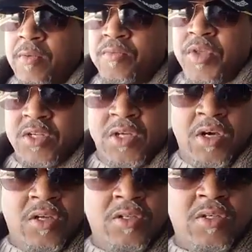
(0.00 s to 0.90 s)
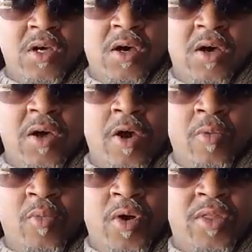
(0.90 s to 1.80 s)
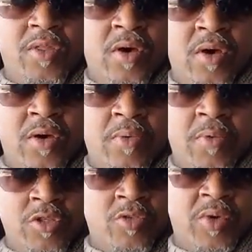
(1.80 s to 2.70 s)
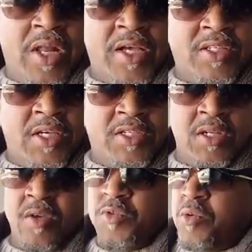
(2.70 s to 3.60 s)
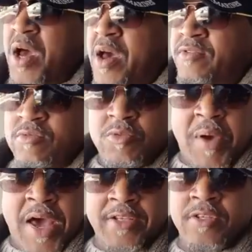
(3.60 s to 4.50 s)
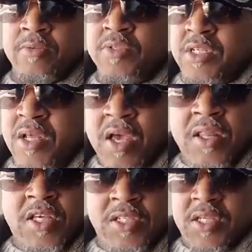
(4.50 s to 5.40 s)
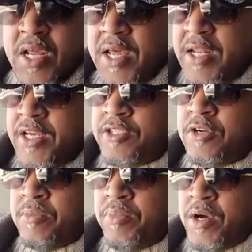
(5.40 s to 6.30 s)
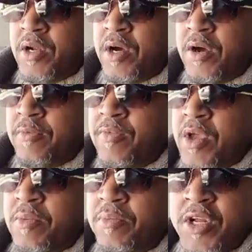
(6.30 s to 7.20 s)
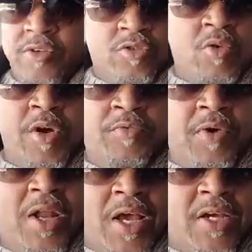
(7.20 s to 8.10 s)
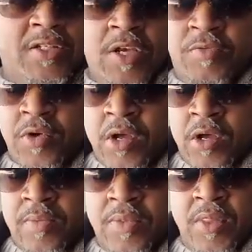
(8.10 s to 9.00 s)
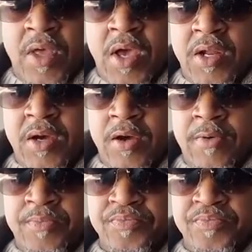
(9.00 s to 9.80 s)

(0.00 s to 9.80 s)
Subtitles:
it does help with muscle relaxation if you have some spasms and things of that nature. But it was great for, like I said, for that